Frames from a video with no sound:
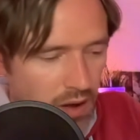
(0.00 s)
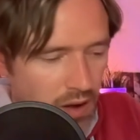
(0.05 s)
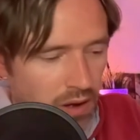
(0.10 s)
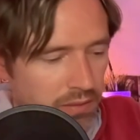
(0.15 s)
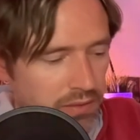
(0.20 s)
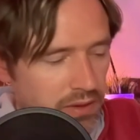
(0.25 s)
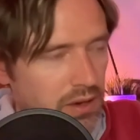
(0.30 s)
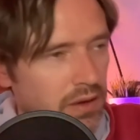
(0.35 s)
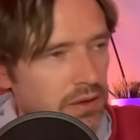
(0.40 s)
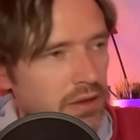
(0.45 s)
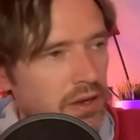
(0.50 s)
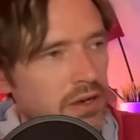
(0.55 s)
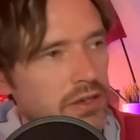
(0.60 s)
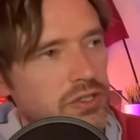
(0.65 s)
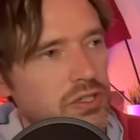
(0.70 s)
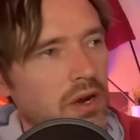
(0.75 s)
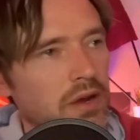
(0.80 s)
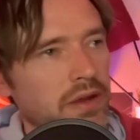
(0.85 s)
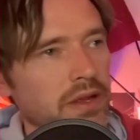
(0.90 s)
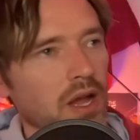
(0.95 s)
going to
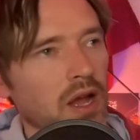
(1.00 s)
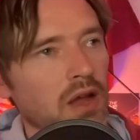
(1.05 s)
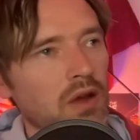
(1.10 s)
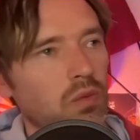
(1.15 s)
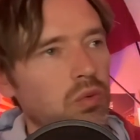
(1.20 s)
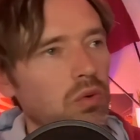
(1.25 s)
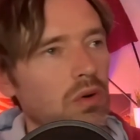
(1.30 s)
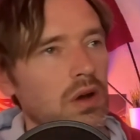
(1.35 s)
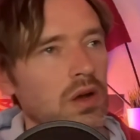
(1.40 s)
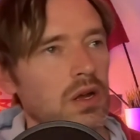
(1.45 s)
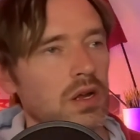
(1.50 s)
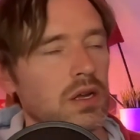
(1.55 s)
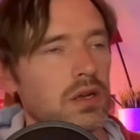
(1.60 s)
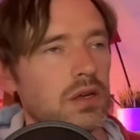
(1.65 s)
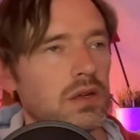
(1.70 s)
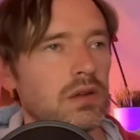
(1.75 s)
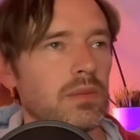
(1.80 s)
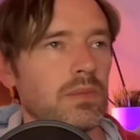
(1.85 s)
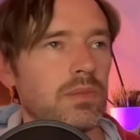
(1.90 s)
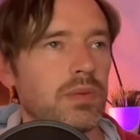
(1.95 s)
try and go